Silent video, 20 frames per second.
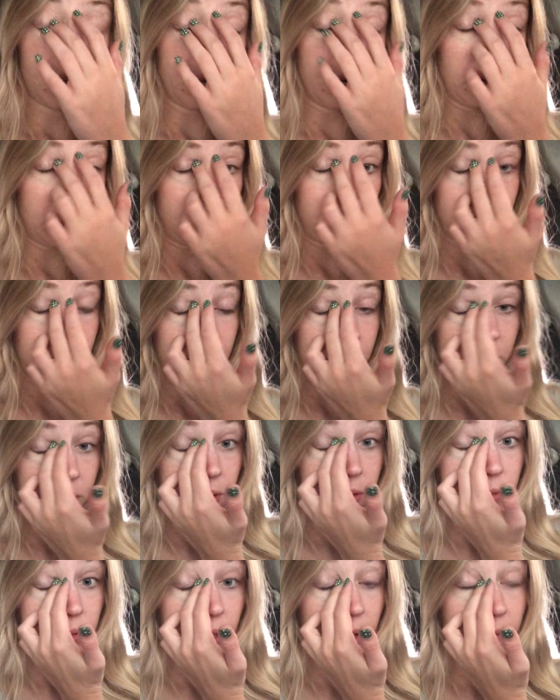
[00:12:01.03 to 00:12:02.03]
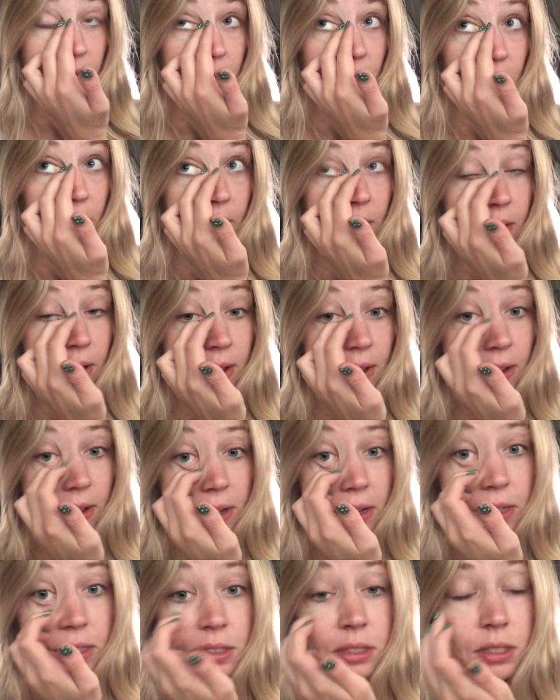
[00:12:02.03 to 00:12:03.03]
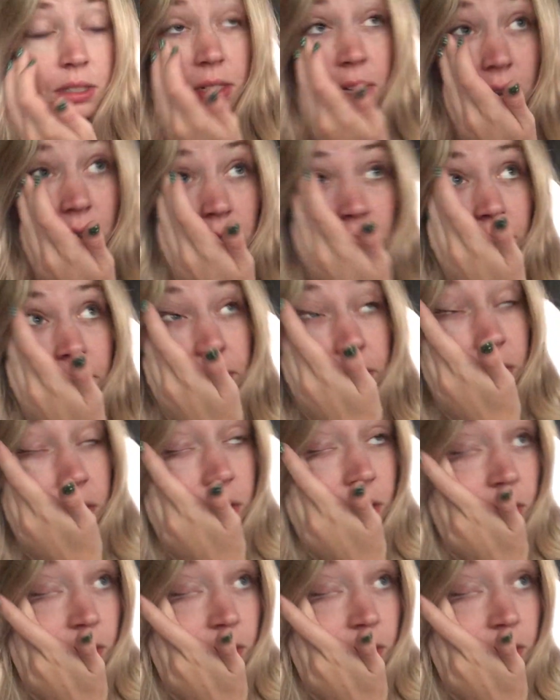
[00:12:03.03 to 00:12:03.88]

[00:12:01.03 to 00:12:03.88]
And I can still use it for like hiking and stuff